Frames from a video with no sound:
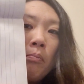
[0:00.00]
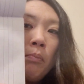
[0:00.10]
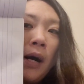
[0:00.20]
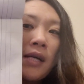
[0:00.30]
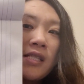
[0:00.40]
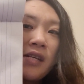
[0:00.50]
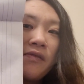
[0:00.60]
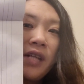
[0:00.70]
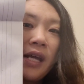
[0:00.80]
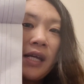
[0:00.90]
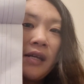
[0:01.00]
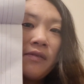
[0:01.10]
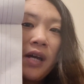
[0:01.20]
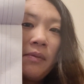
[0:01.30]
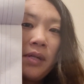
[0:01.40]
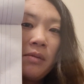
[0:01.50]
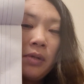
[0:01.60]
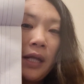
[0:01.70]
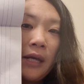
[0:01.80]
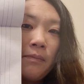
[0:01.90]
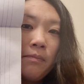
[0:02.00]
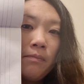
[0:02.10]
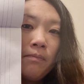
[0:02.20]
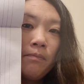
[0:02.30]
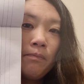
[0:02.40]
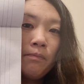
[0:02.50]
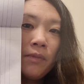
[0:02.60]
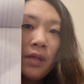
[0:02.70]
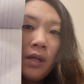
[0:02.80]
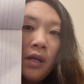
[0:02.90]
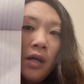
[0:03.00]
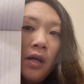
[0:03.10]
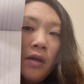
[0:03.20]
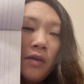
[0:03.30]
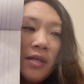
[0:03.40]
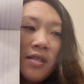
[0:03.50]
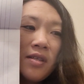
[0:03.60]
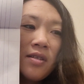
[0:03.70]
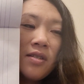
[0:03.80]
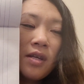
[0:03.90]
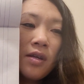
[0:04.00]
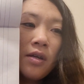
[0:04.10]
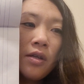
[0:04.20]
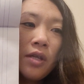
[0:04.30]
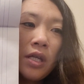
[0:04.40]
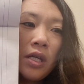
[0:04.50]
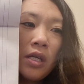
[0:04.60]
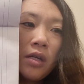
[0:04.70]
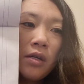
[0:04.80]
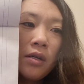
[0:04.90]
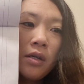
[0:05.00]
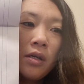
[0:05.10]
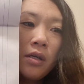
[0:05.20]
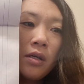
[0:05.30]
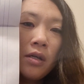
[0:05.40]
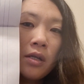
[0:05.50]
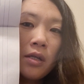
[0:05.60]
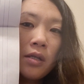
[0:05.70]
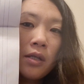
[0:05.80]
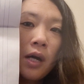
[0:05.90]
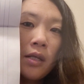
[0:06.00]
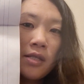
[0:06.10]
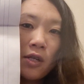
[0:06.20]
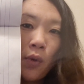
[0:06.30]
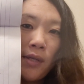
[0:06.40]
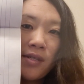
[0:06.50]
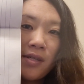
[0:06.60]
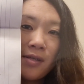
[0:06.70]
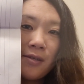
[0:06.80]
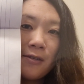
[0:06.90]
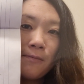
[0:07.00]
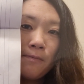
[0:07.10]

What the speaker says: positive and negative come into play. This is the consequences.